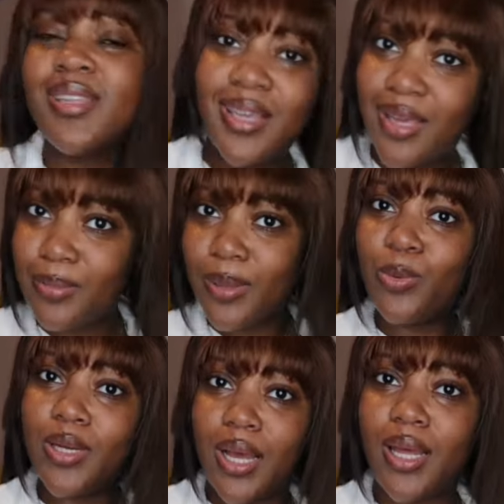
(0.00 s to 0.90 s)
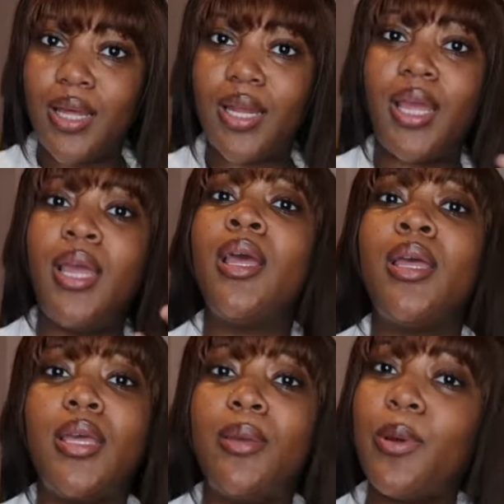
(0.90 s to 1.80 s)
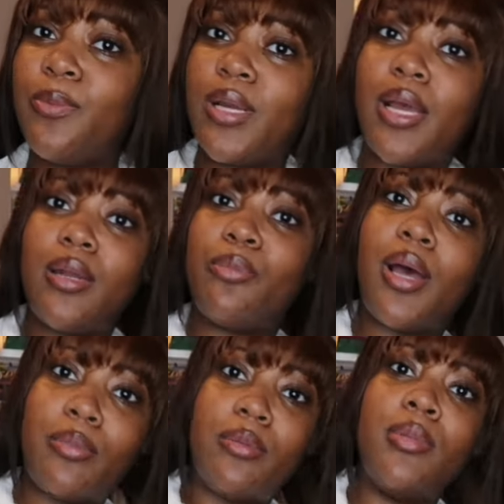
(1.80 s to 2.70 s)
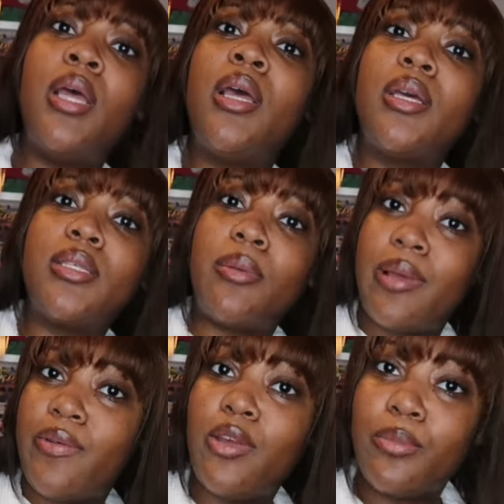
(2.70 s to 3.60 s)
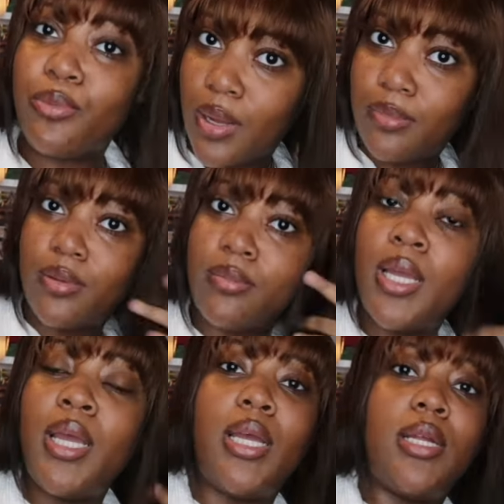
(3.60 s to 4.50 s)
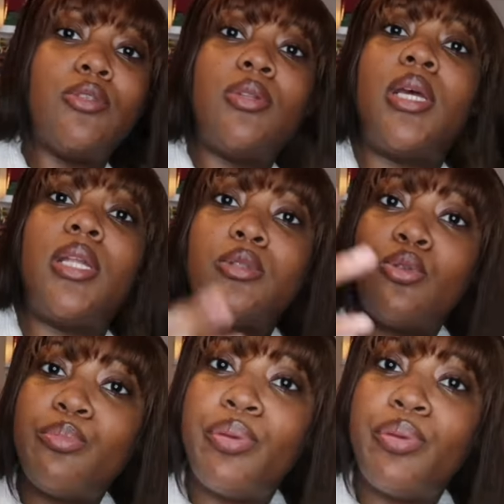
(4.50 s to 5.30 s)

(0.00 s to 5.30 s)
keep up with Niya like keep up with Niya the problem because i'm heavy on a problem and also Niya that's on